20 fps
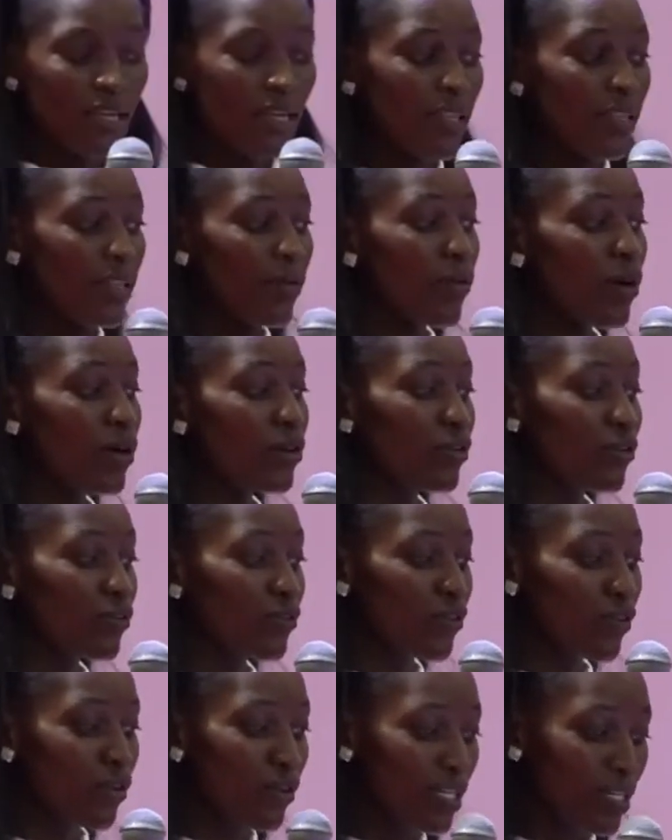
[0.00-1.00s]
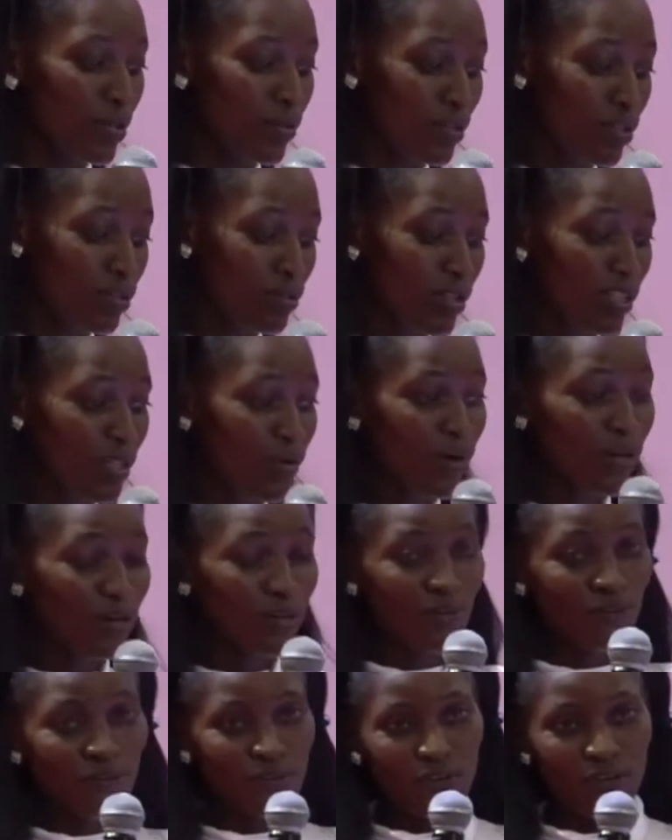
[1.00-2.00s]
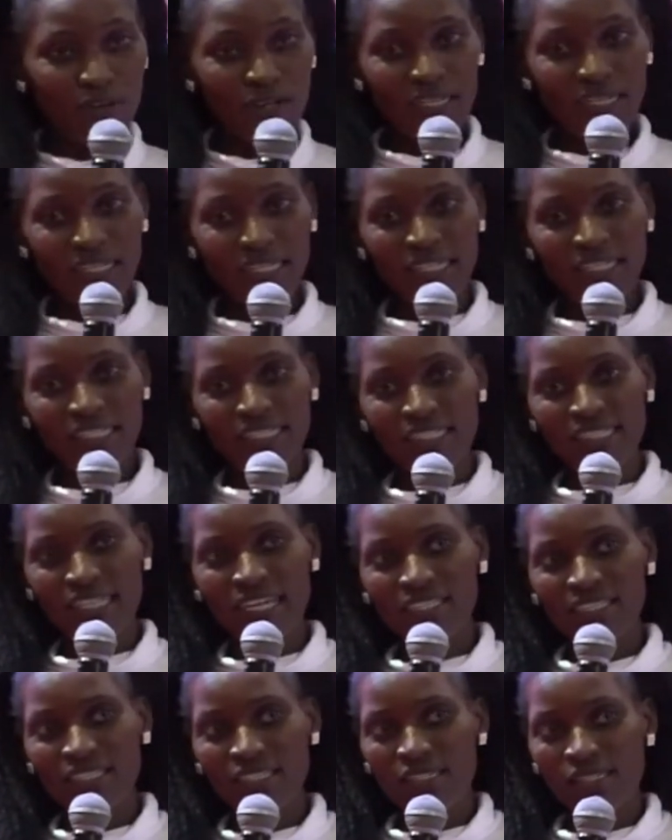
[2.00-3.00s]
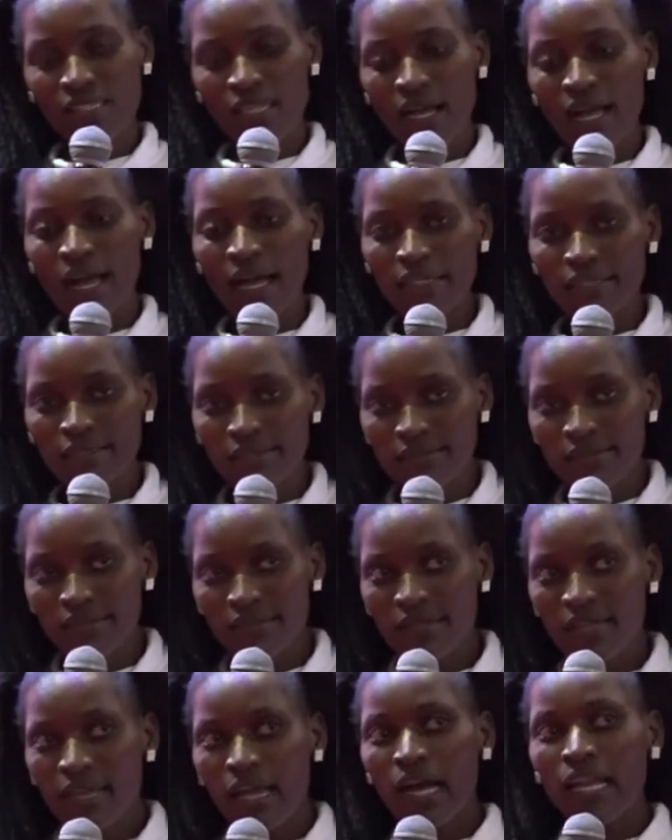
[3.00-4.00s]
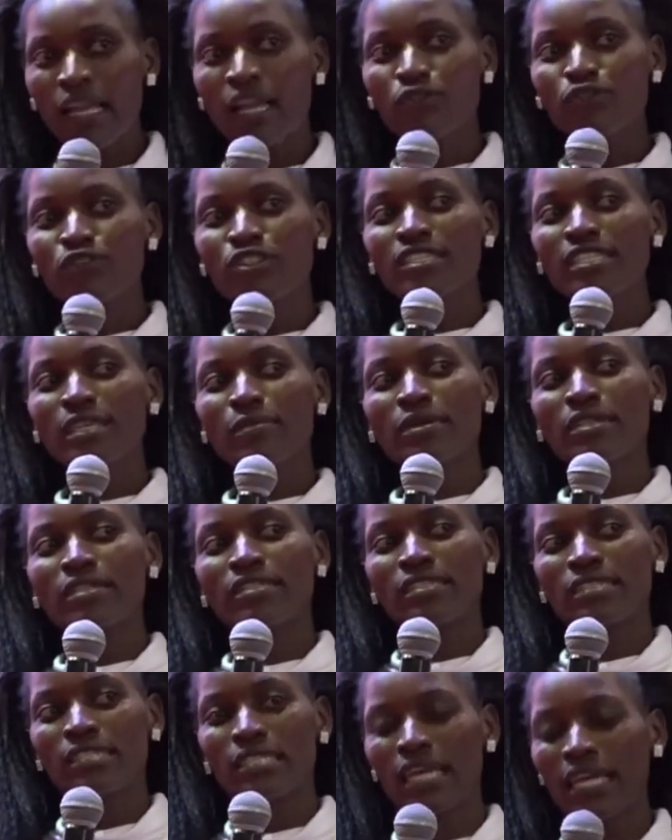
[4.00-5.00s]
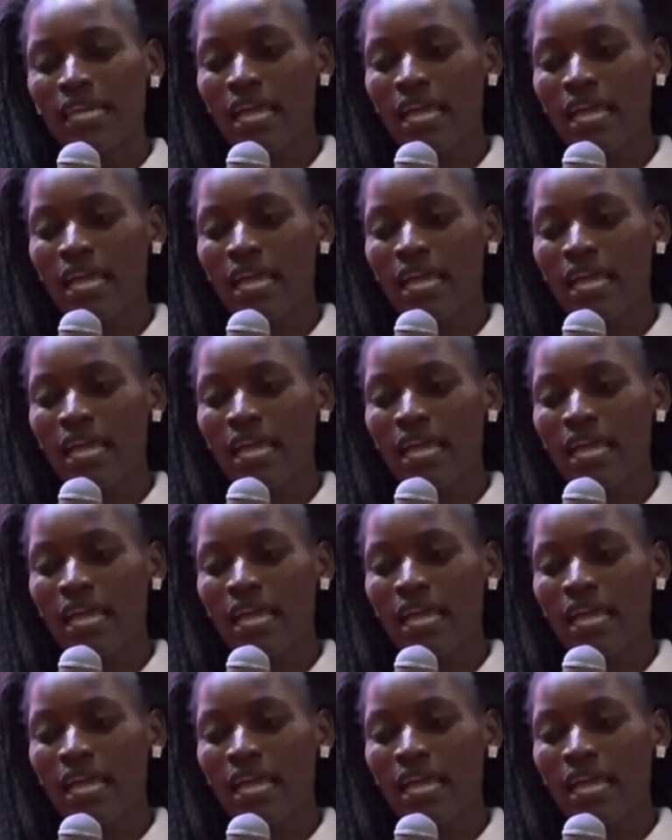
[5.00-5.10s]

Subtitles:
The word of God. Unajua the word of God, it searches the hearts. Alafu niseme jina